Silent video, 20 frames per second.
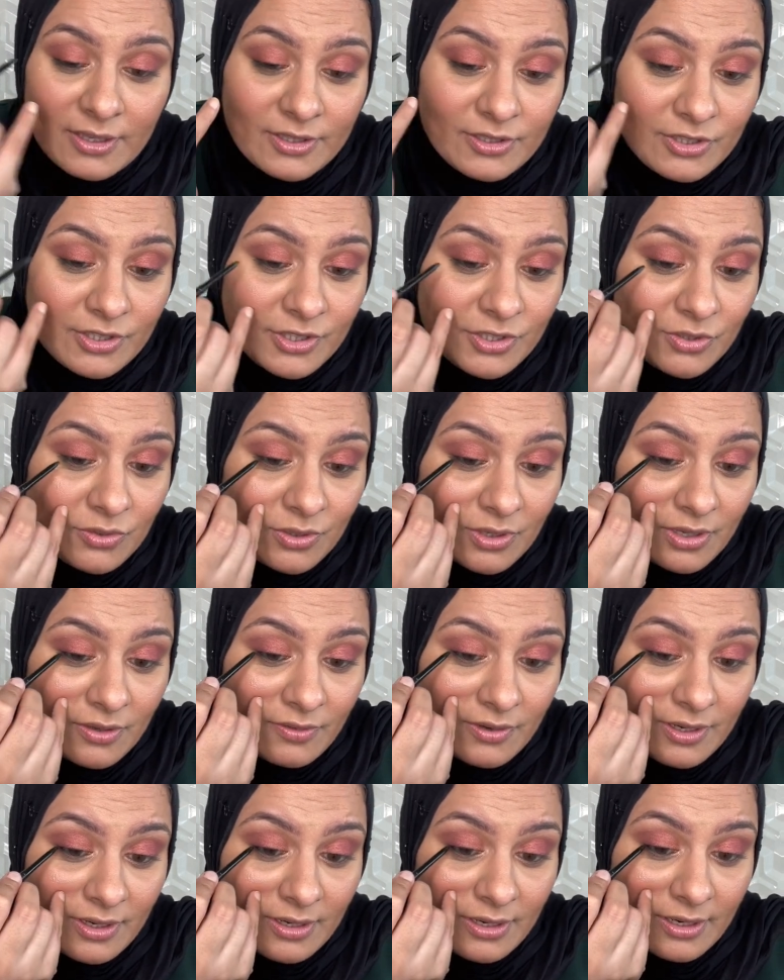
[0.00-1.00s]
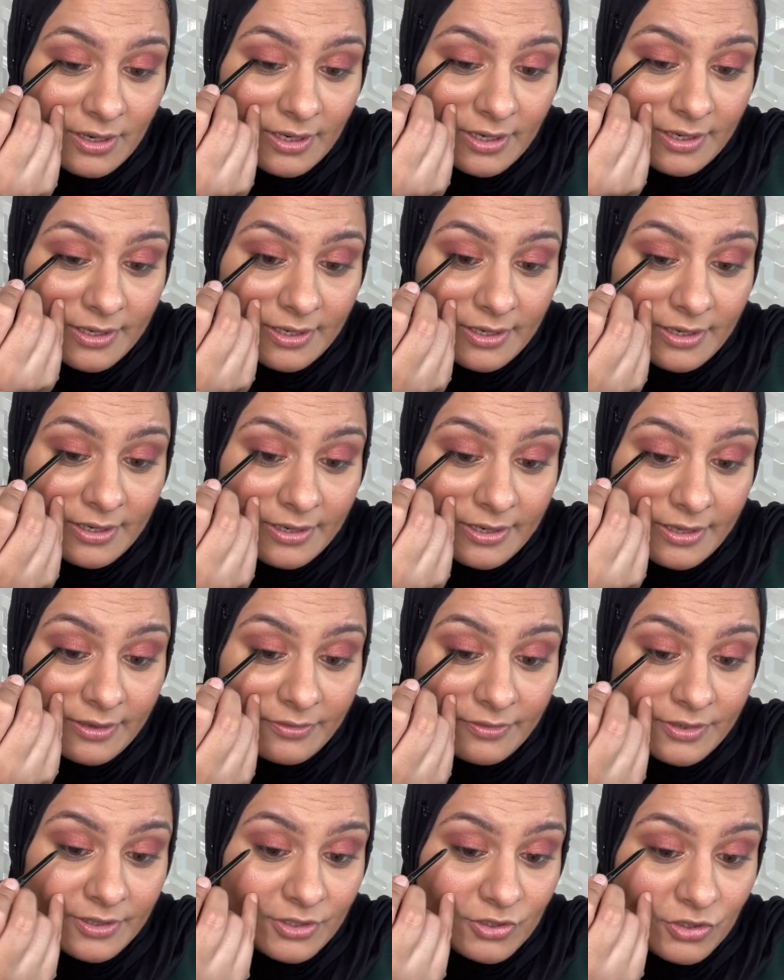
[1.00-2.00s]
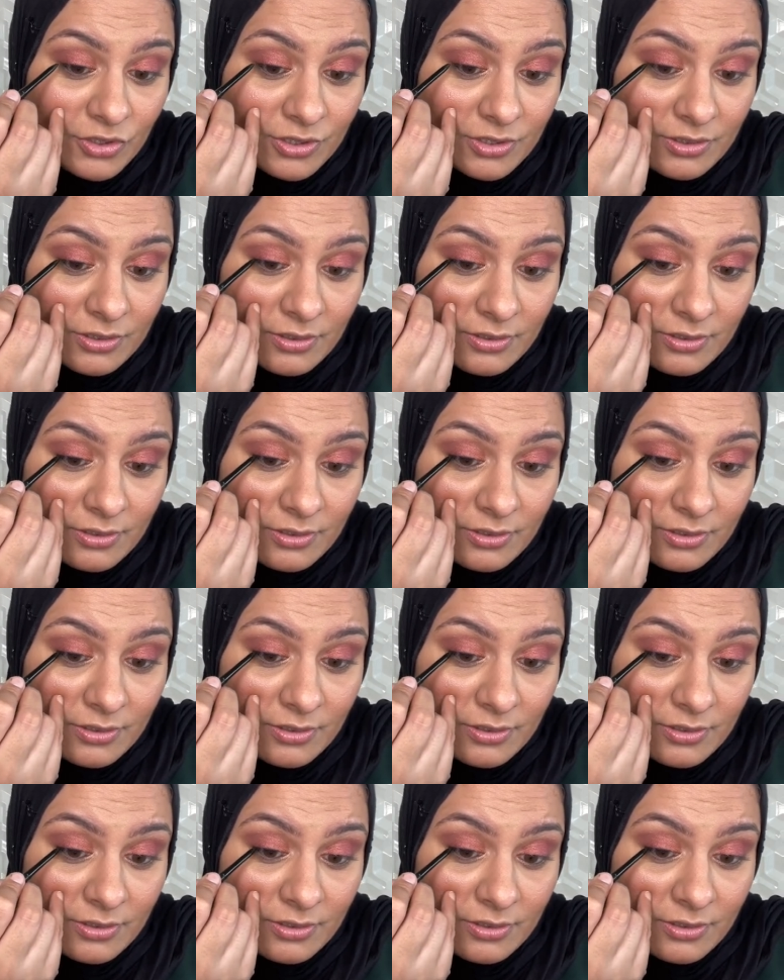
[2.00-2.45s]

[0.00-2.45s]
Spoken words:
Just to give it a little definition.